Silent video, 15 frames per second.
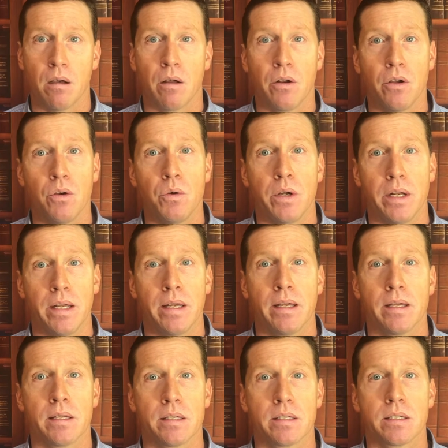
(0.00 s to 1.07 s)
on who it
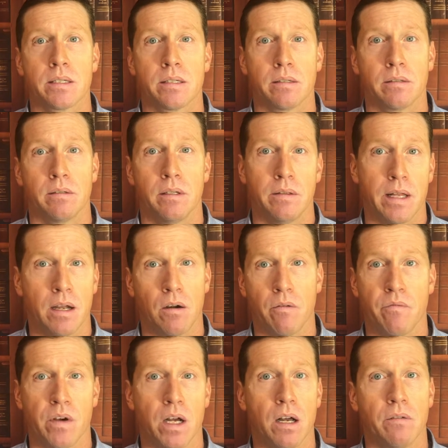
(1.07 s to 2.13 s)
is that are
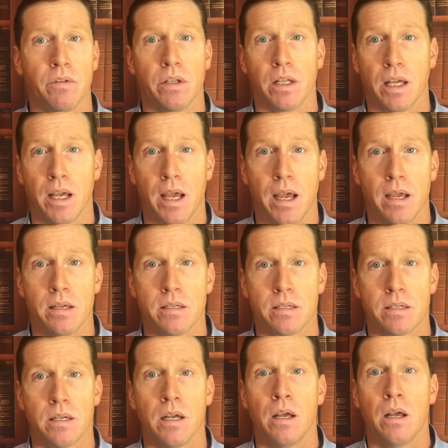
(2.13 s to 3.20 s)
involved in the
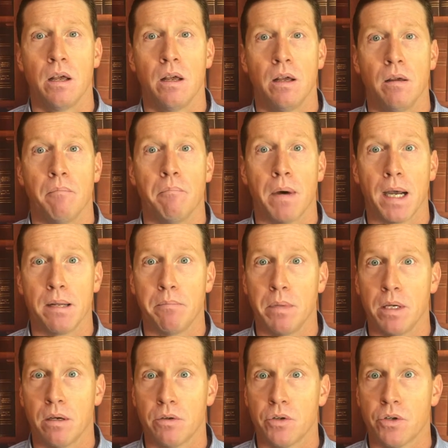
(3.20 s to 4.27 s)
case, might
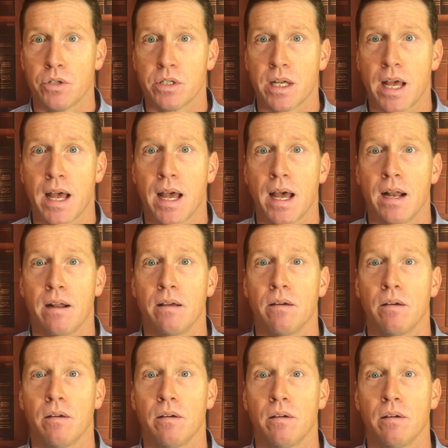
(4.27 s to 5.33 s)
be on your side
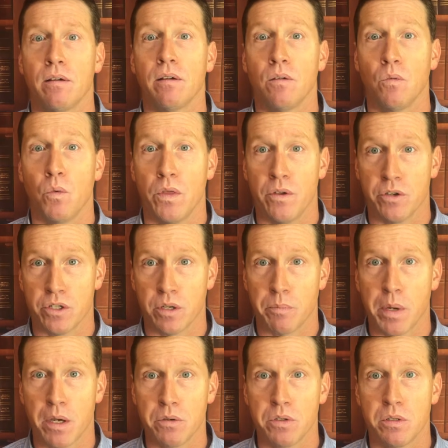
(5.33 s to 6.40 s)
when they're
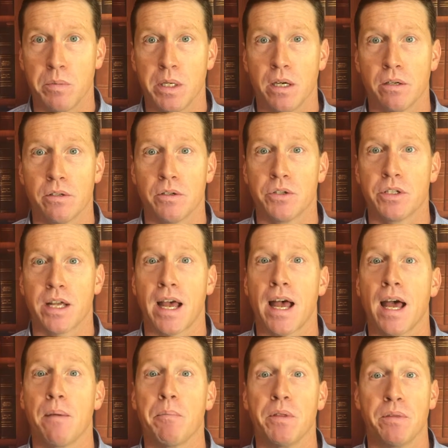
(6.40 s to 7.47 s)
supposed to be on your
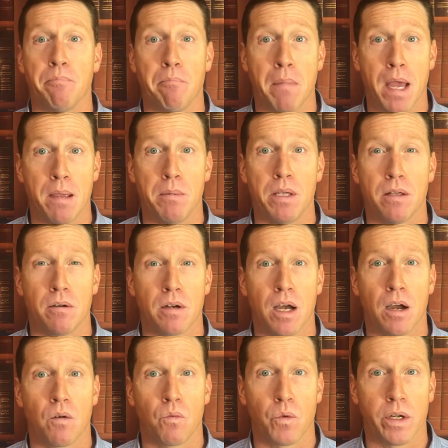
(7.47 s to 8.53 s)
side, but maybe they're
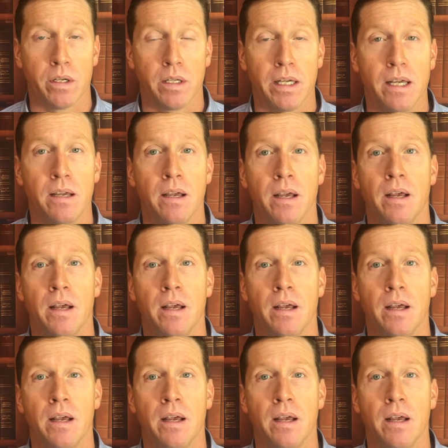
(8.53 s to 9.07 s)
not really.